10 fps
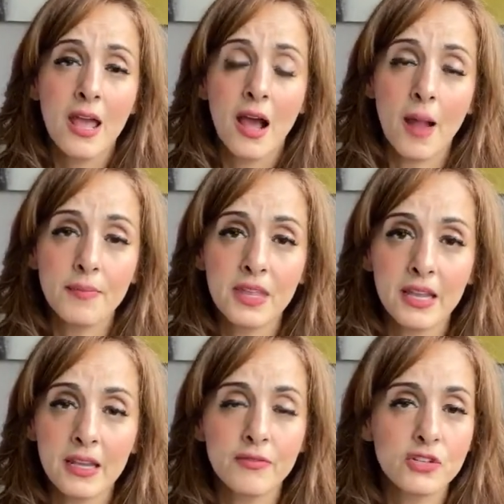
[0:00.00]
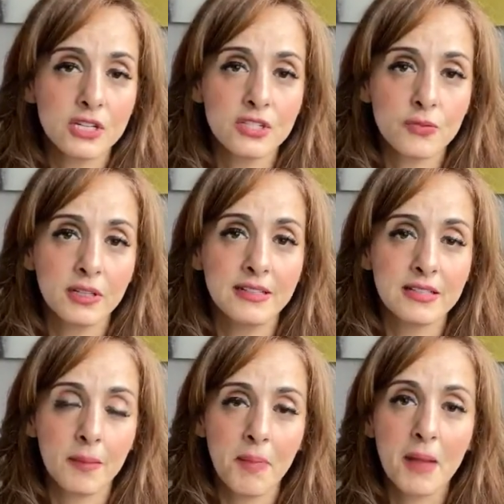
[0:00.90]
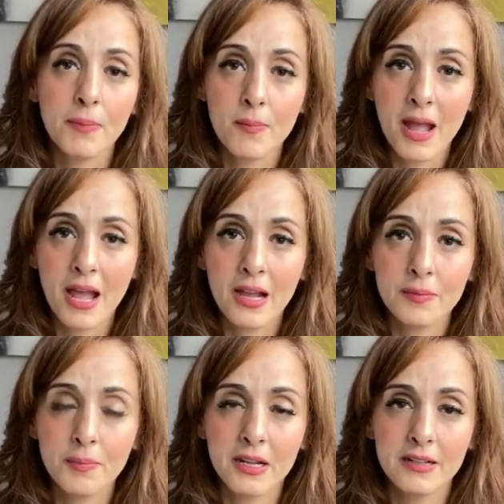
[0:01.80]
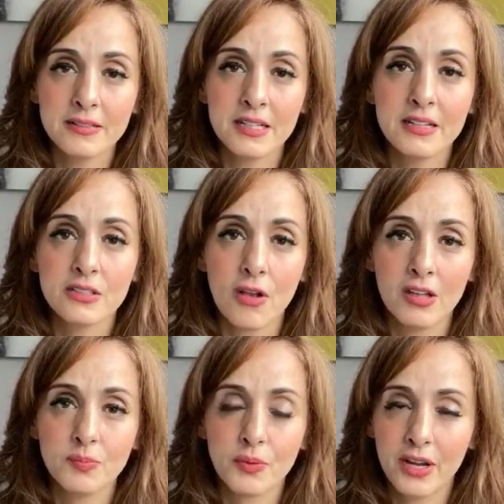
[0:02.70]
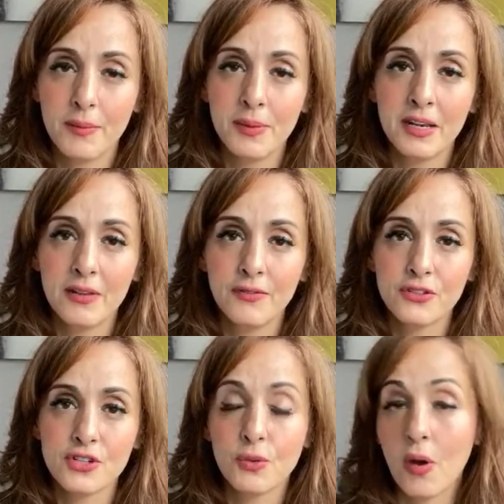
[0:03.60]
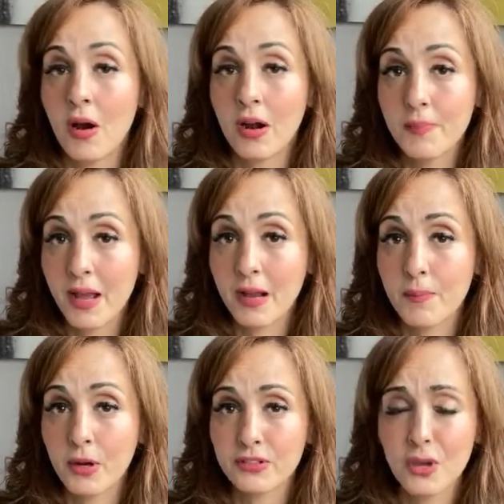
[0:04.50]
I'm thinking of just releasing paperback because it is cost prohibitive to do a hardback book.